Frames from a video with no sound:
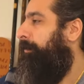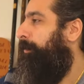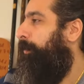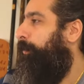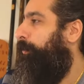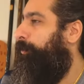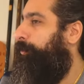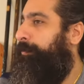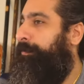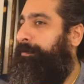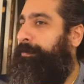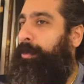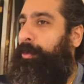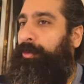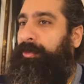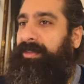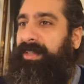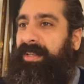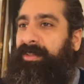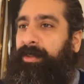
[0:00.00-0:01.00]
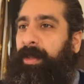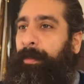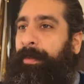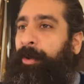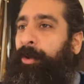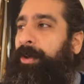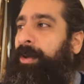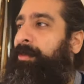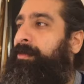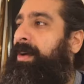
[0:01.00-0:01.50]
Paul says that
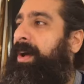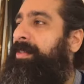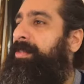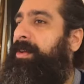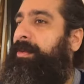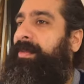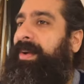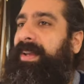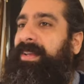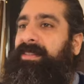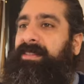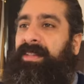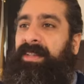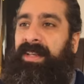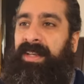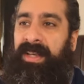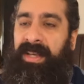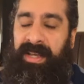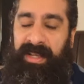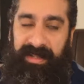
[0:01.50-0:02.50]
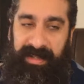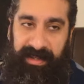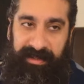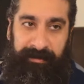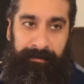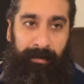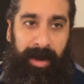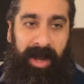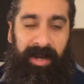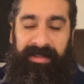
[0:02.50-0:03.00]
we've got to run the race
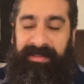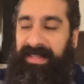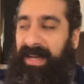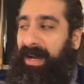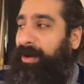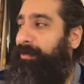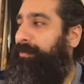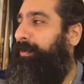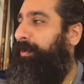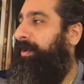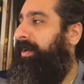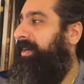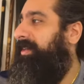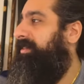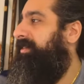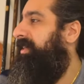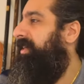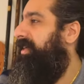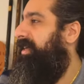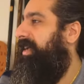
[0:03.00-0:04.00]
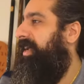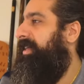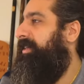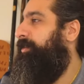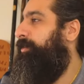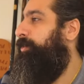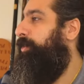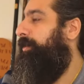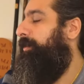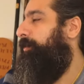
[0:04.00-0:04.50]
that's marked out for us.
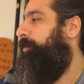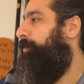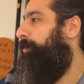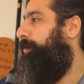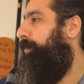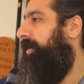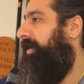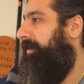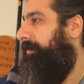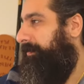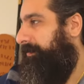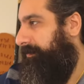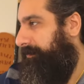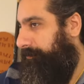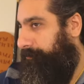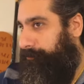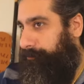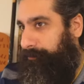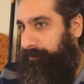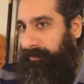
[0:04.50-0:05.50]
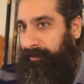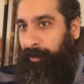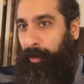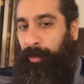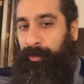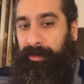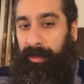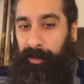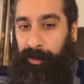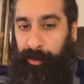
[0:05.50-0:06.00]
It's not a sprint.
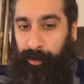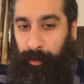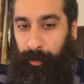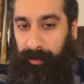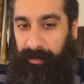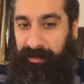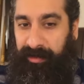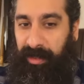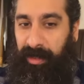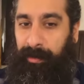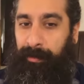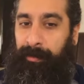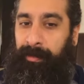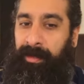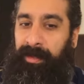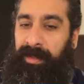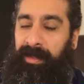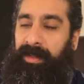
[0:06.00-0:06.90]
Those are short-term.